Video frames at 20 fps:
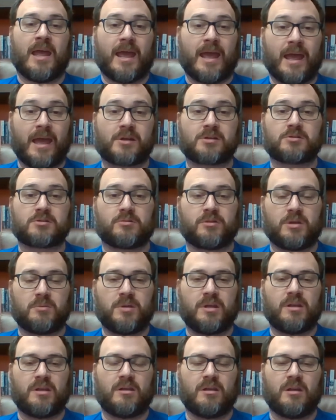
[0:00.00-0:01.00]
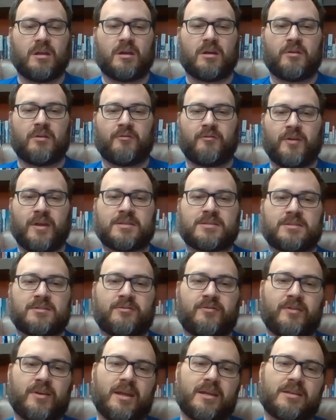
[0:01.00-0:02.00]
actually be
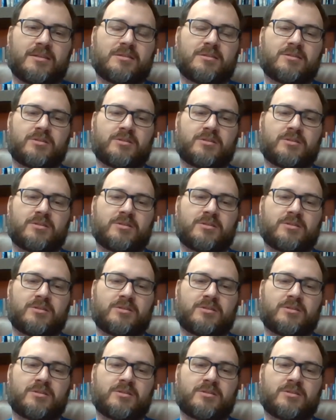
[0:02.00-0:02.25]
face-to-face.